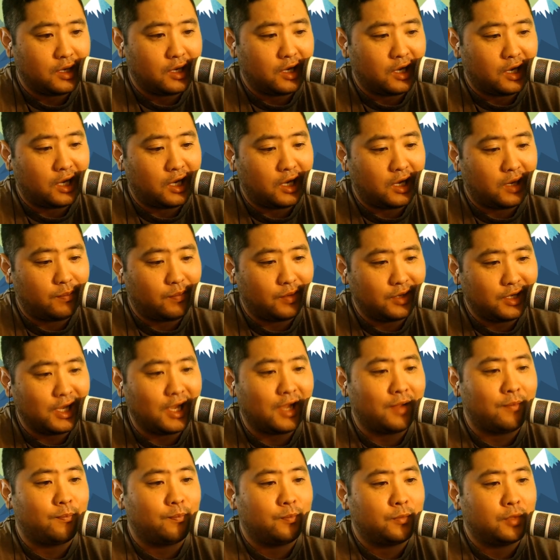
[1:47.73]
But
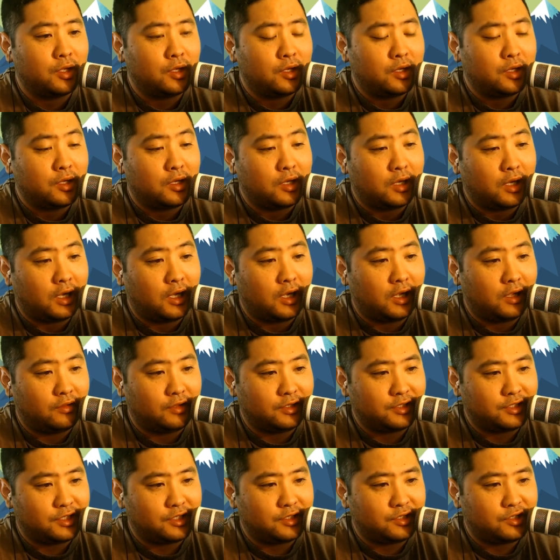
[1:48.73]
yeah,
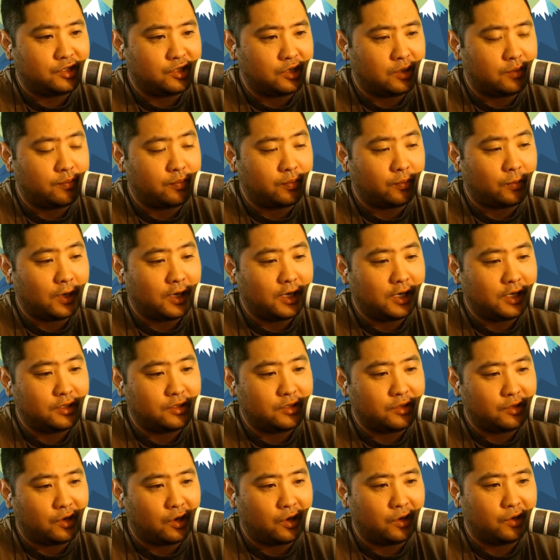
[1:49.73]
let's just jump right
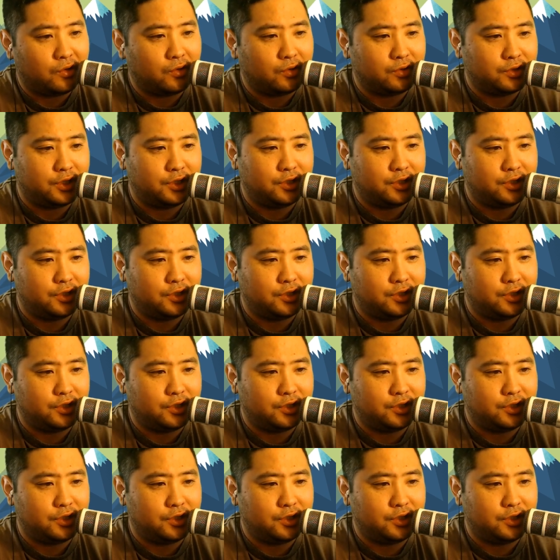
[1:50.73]
into the articles.